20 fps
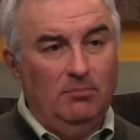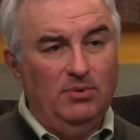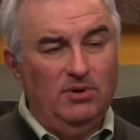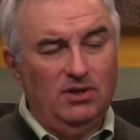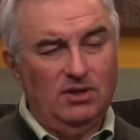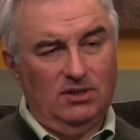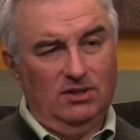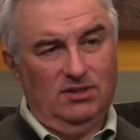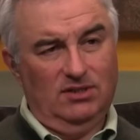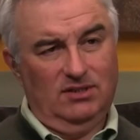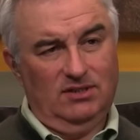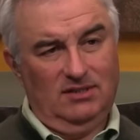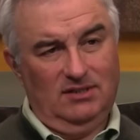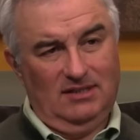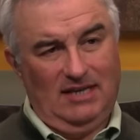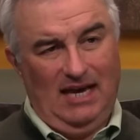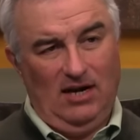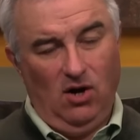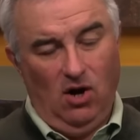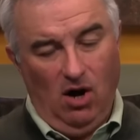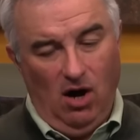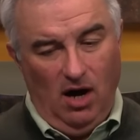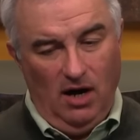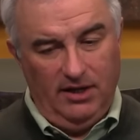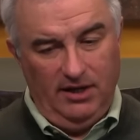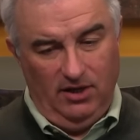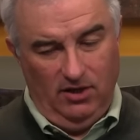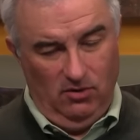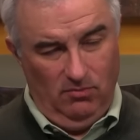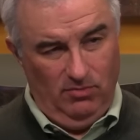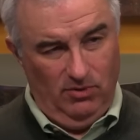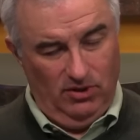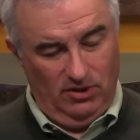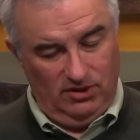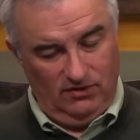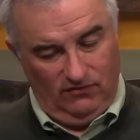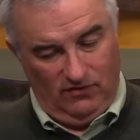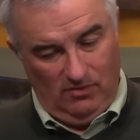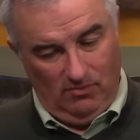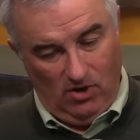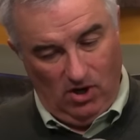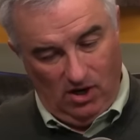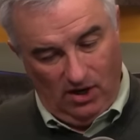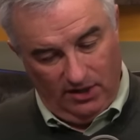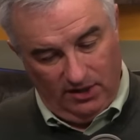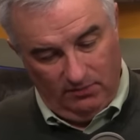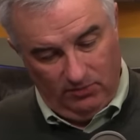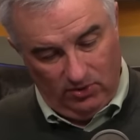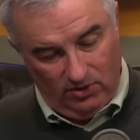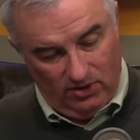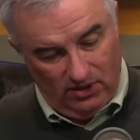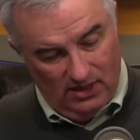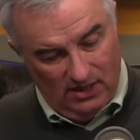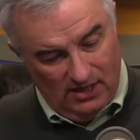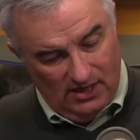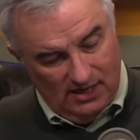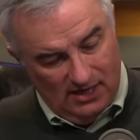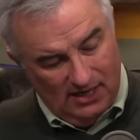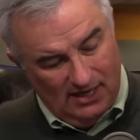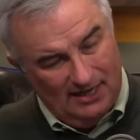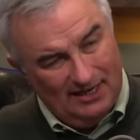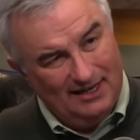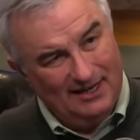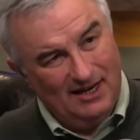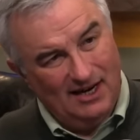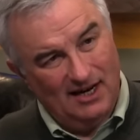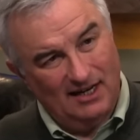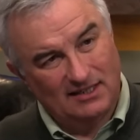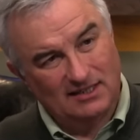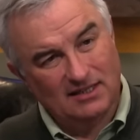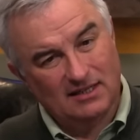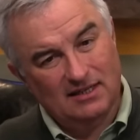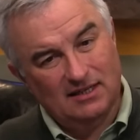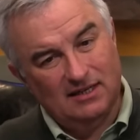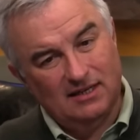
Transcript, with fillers: books and audiobooks from Audible dot com.